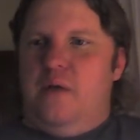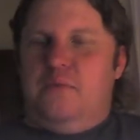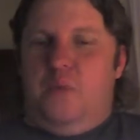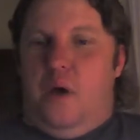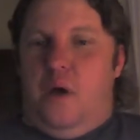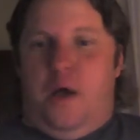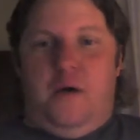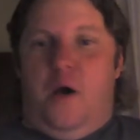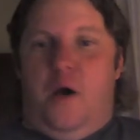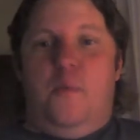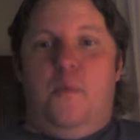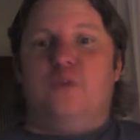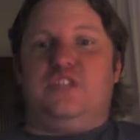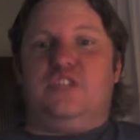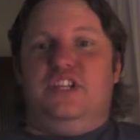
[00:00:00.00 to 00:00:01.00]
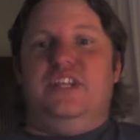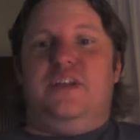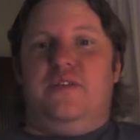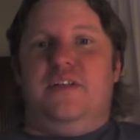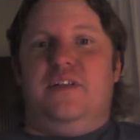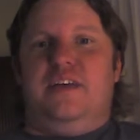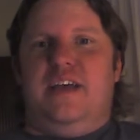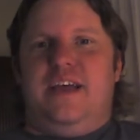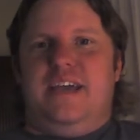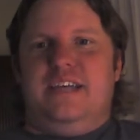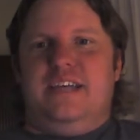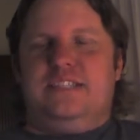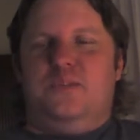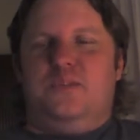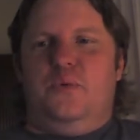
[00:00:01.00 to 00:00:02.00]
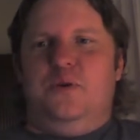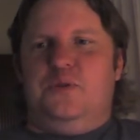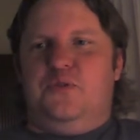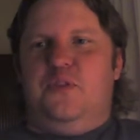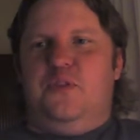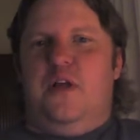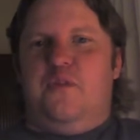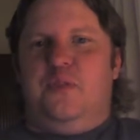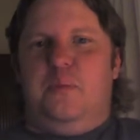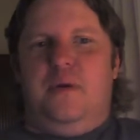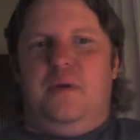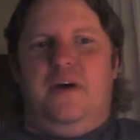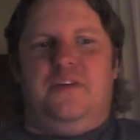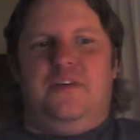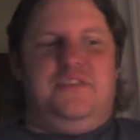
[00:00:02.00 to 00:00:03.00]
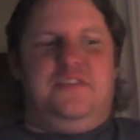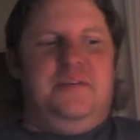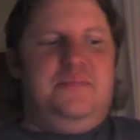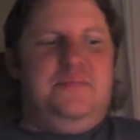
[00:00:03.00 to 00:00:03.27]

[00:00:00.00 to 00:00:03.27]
almost literally, I guess, the wheels fell off the bus.